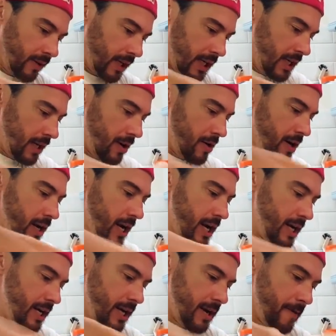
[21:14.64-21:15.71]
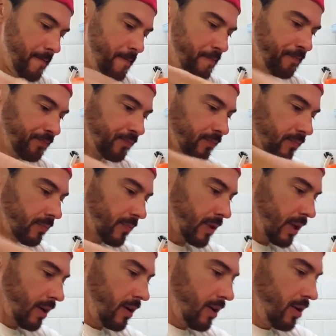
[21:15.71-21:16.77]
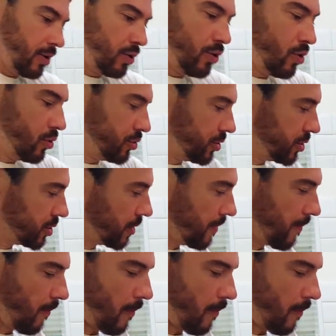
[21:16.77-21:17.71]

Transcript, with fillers: A load of that in there. Gorgeous.